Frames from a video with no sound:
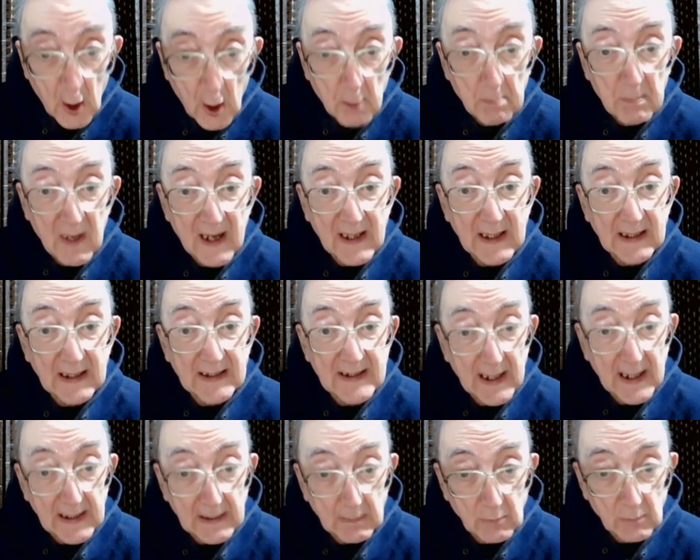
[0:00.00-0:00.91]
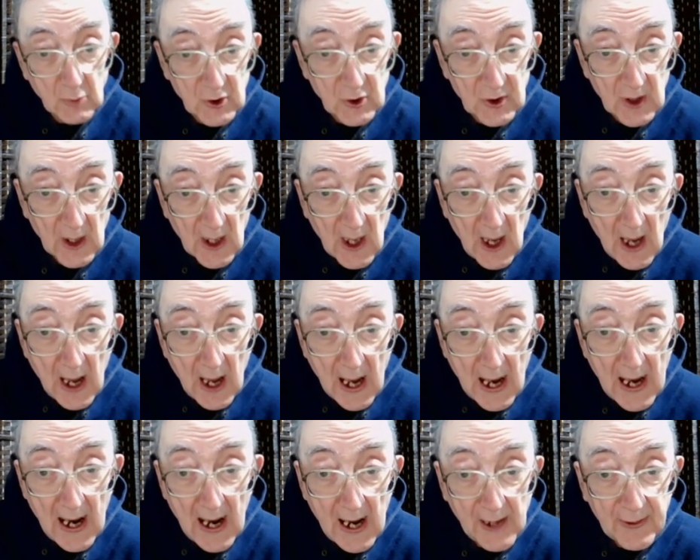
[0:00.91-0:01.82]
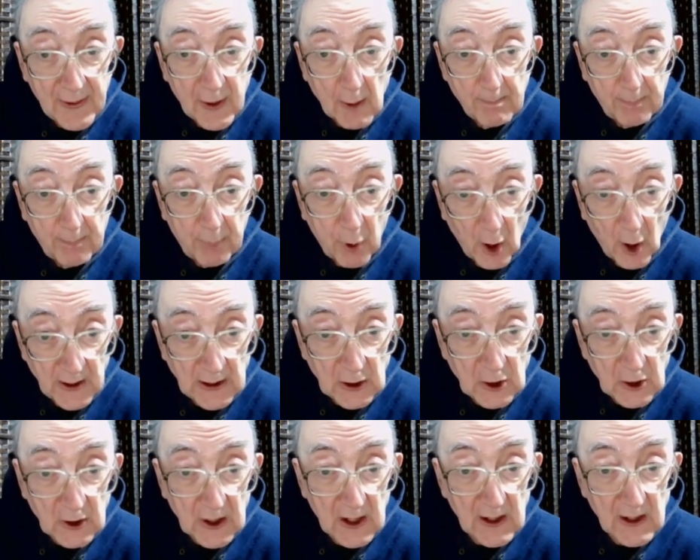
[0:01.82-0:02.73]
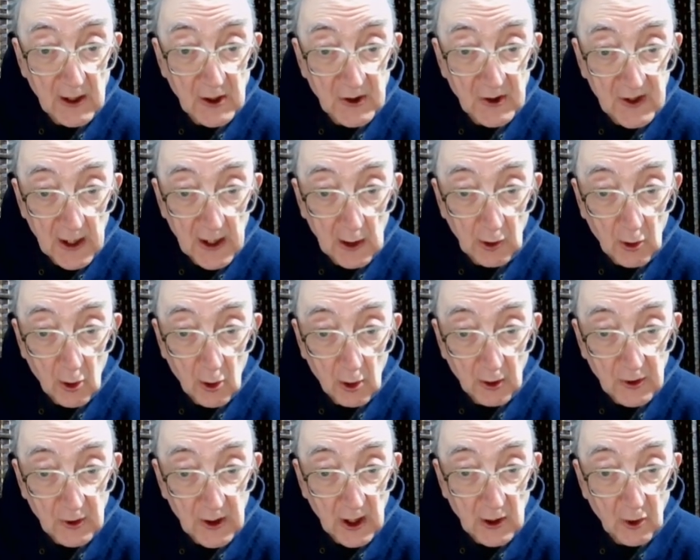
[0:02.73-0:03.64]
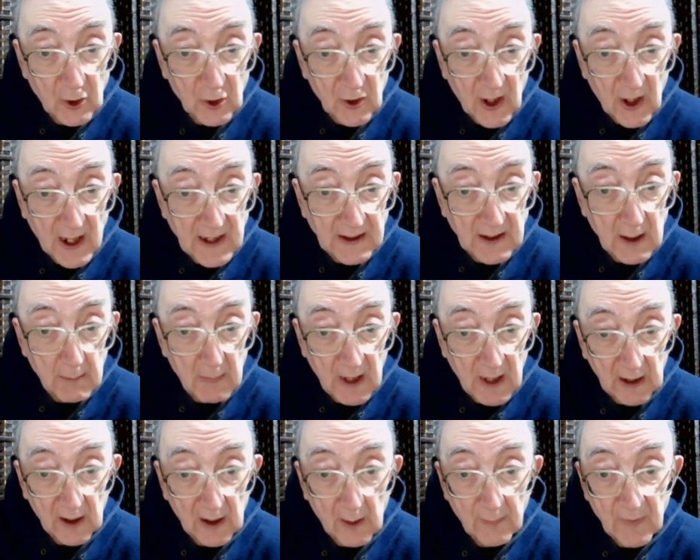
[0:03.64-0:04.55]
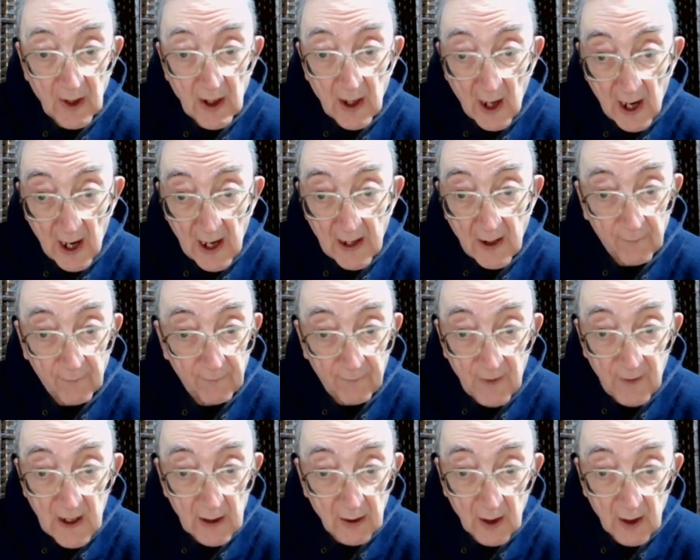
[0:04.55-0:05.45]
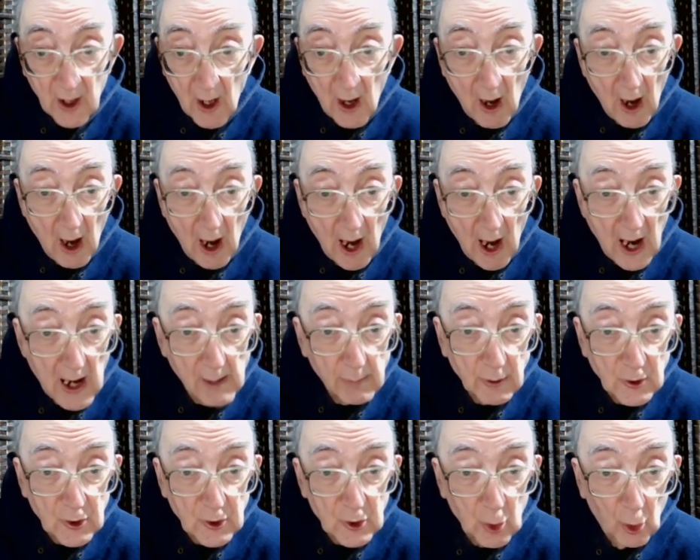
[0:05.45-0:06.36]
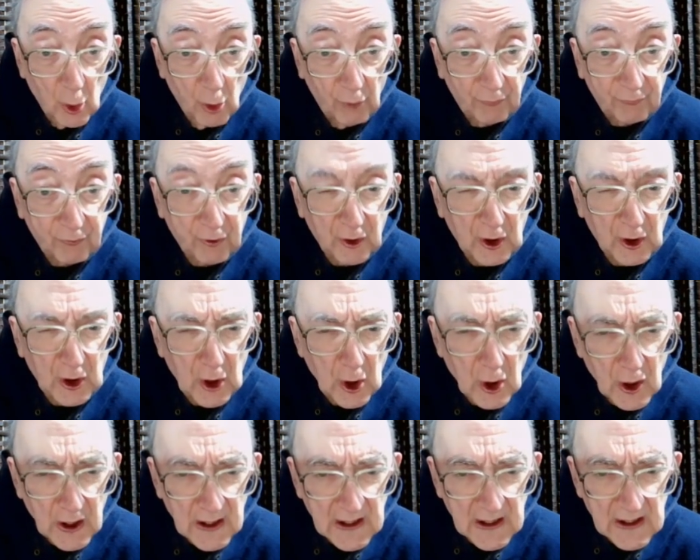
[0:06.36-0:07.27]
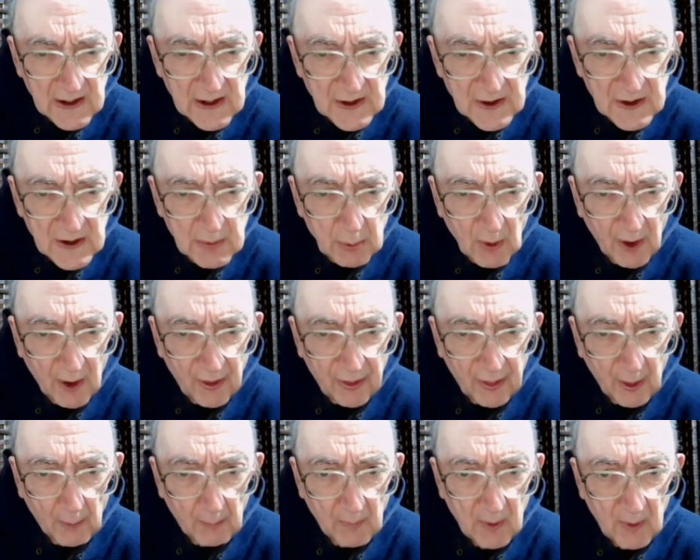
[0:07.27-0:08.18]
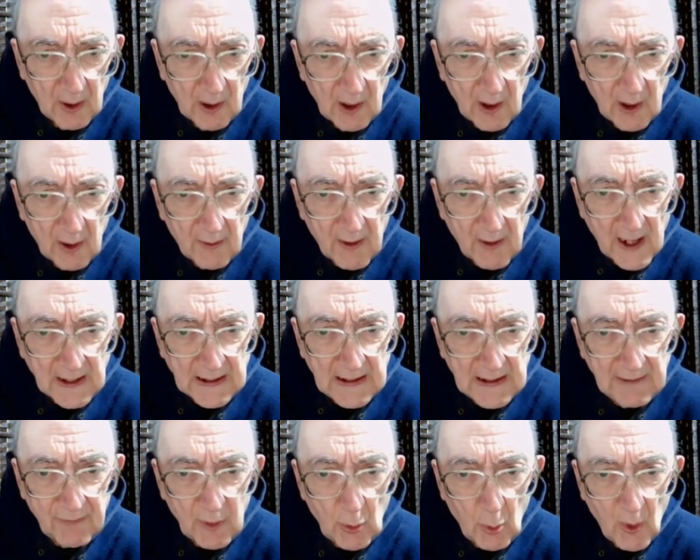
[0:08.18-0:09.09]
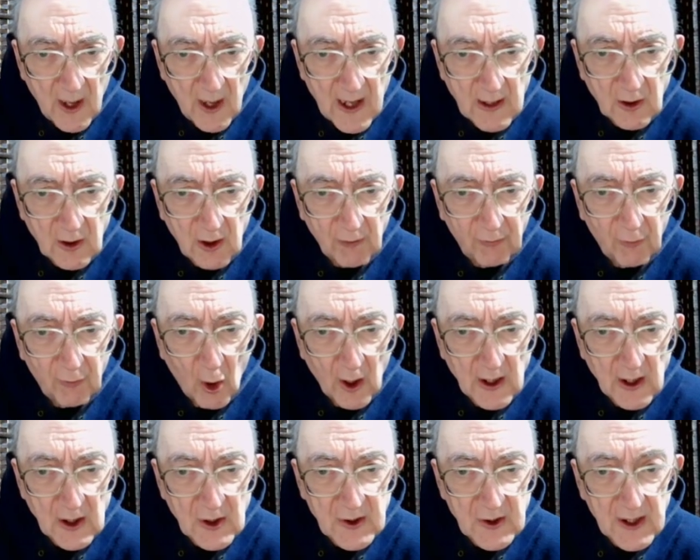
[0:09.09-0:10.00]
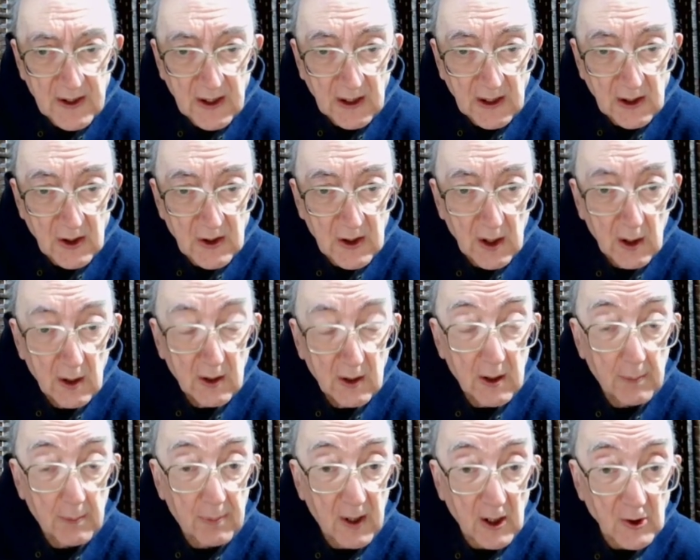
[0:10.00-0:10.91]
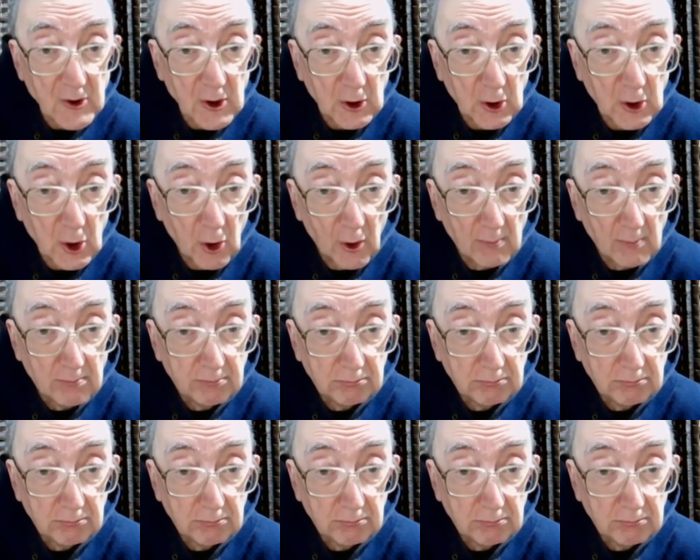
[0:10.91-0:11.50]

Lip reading: Many times I had them punished in the synagogues and tried to make them deny their faith. I was so furious with them that I even went to foreign cities to persecute them.